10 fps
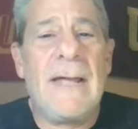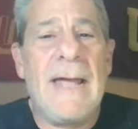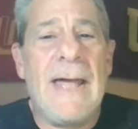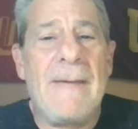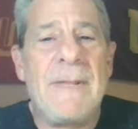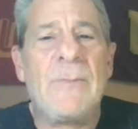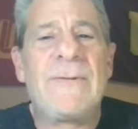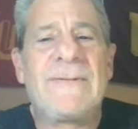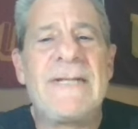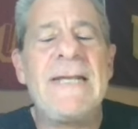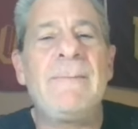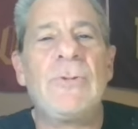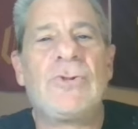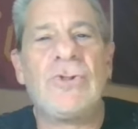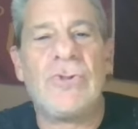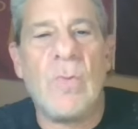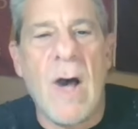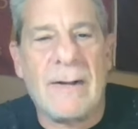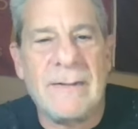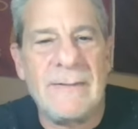it was team Juju
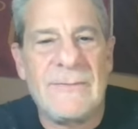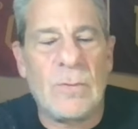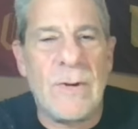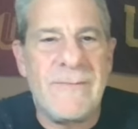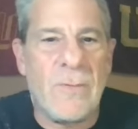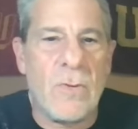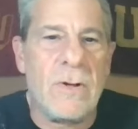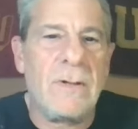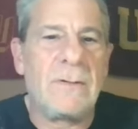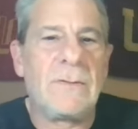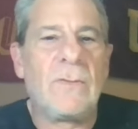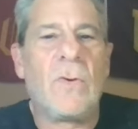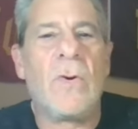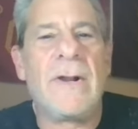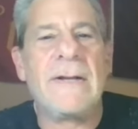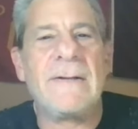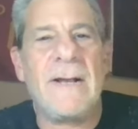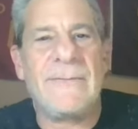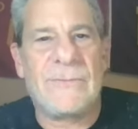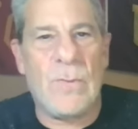Watkins, 24, Oregon
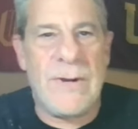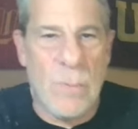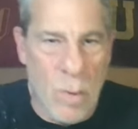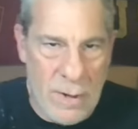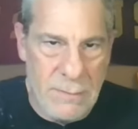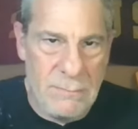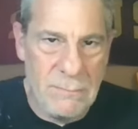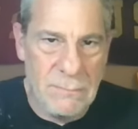Ducks, 21.